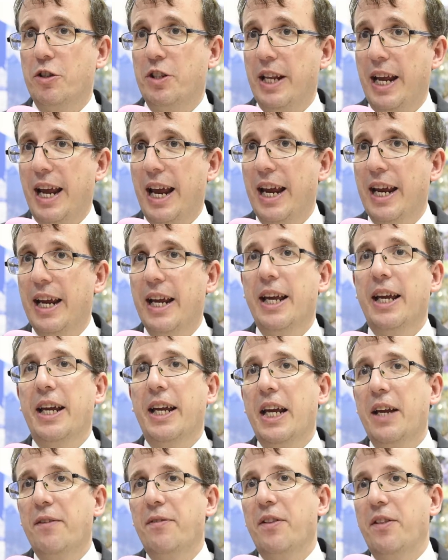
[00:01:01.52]
stay,
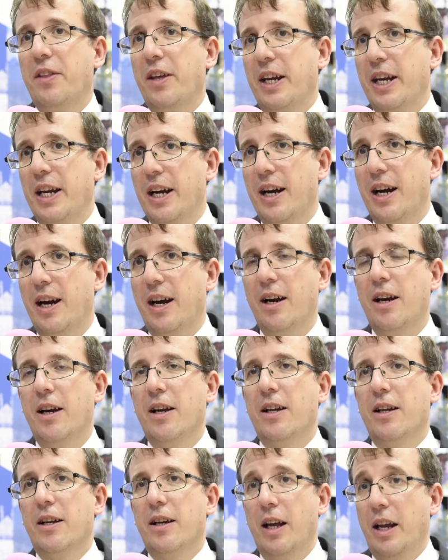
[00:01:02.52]
even
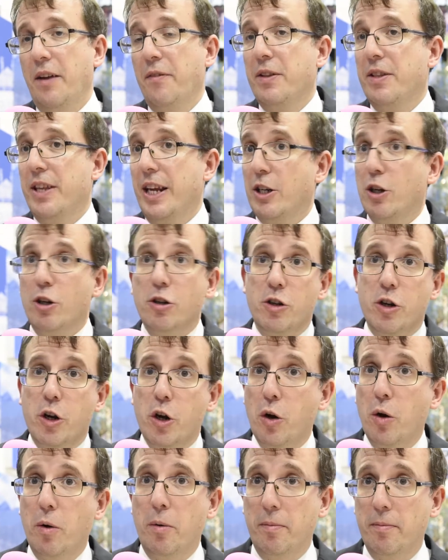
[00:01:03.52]
they don't
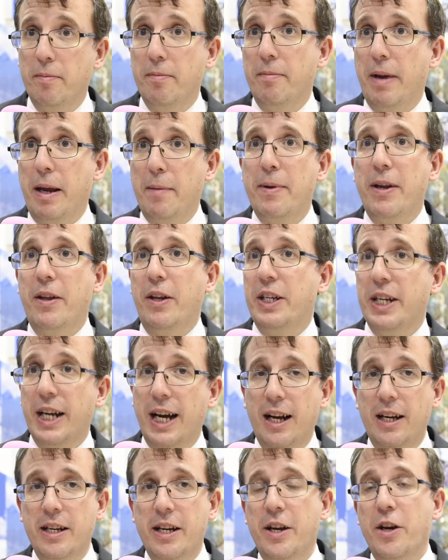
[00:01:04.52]
know maybe
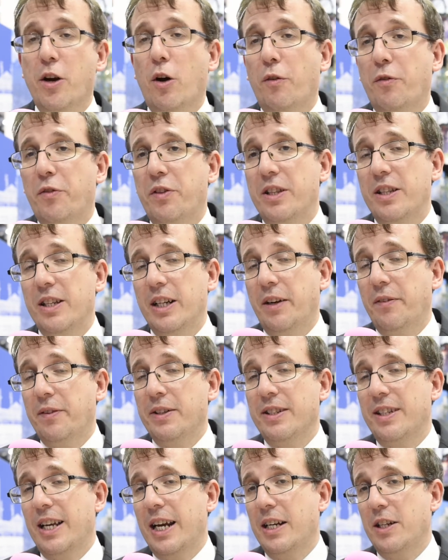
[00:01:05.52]
Italian, or
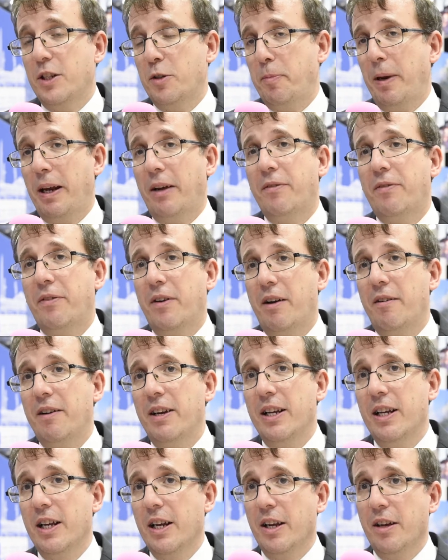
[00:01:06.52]
even they speak
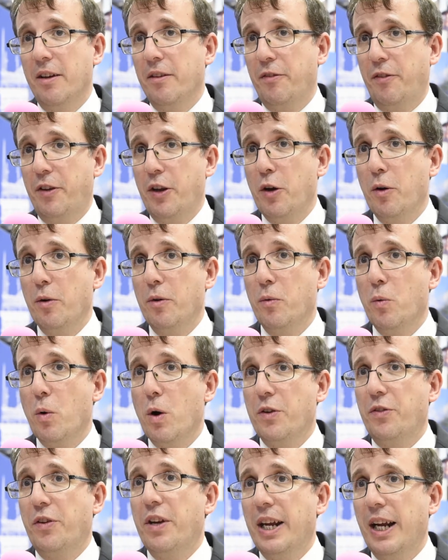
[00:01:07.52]
very few
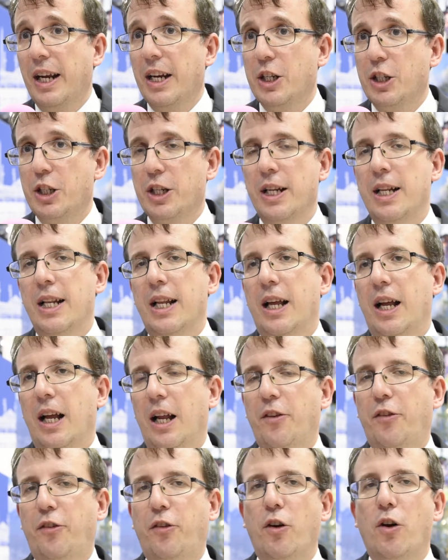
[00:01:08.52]
words in English.
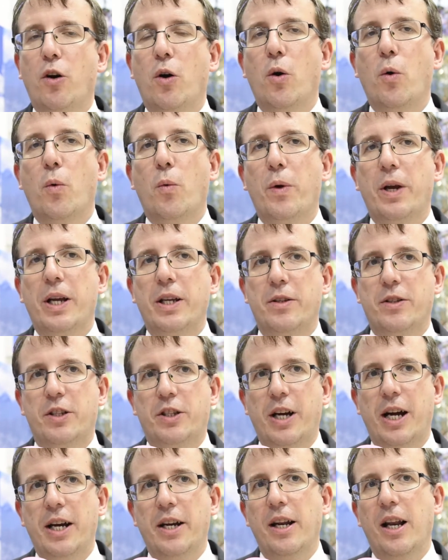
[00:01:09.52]
And so we
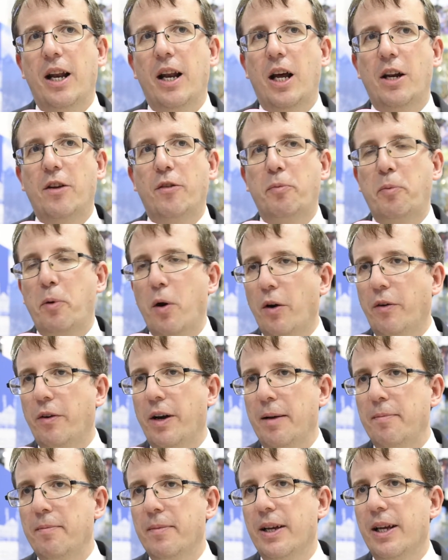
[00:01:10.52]
started a lot of
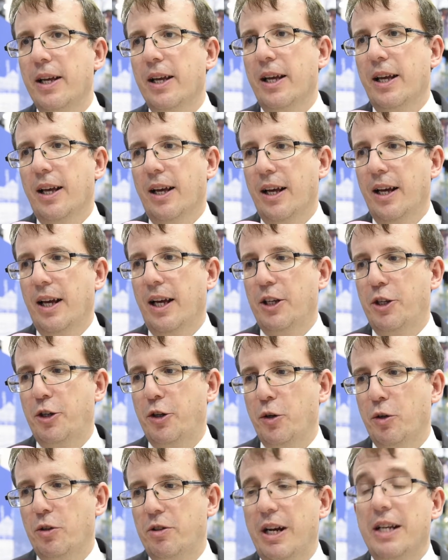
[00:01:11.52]
program
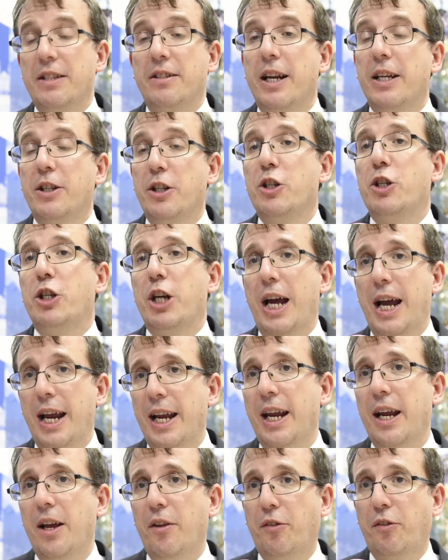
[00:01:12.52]
to translate in
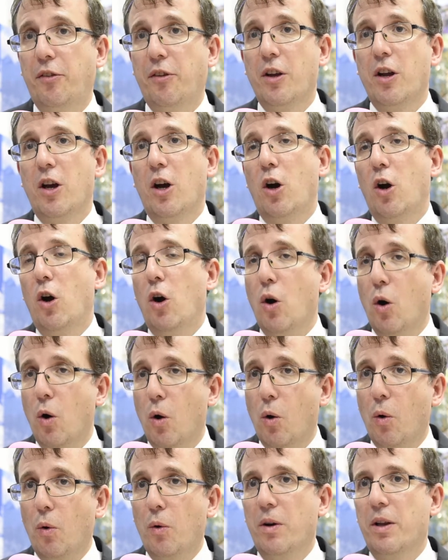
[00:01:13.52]
Chinese
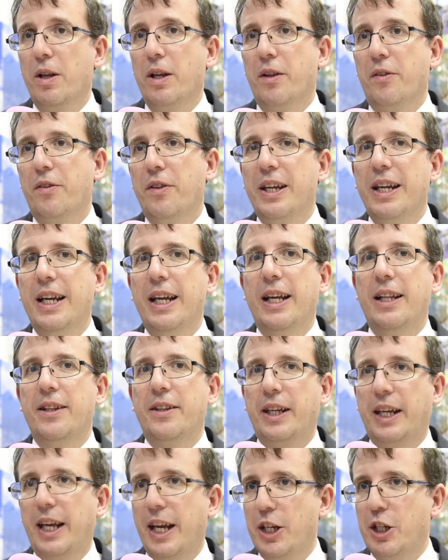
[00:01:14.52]
all the
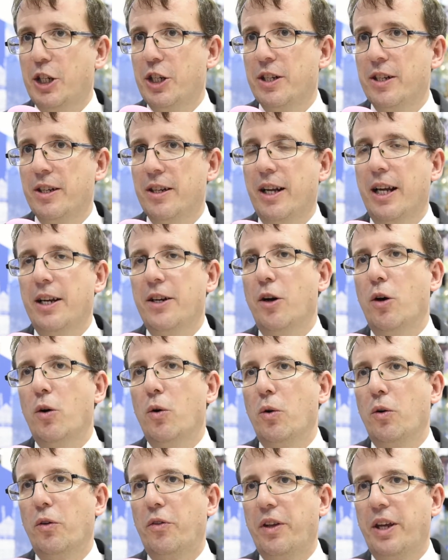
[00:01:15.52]
indication and
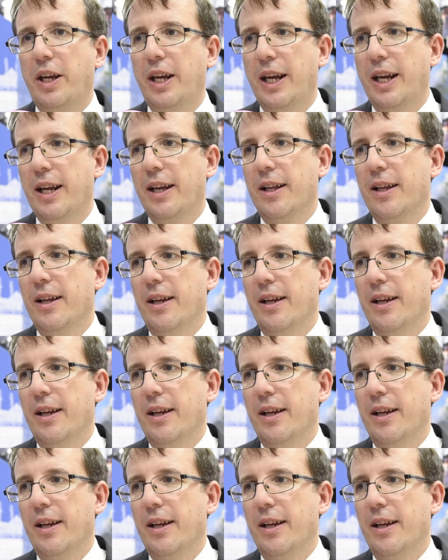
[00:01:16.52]
all the